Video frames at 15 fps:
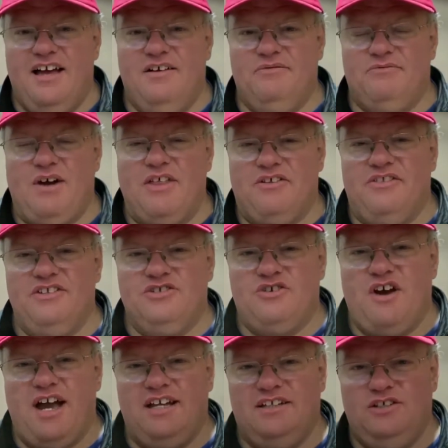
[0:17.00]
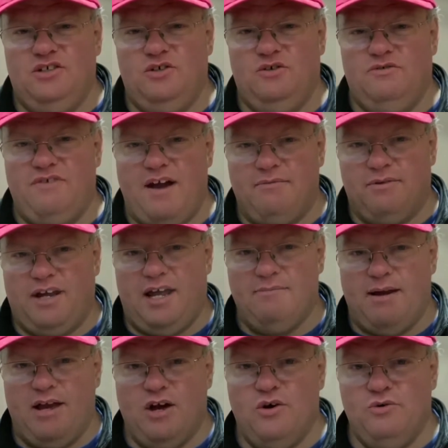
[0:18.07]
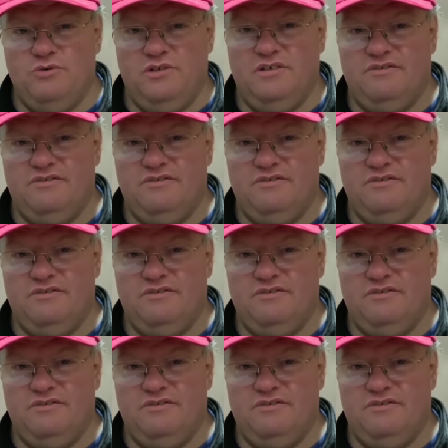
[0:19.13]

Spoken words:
rather than trying to fabricate my own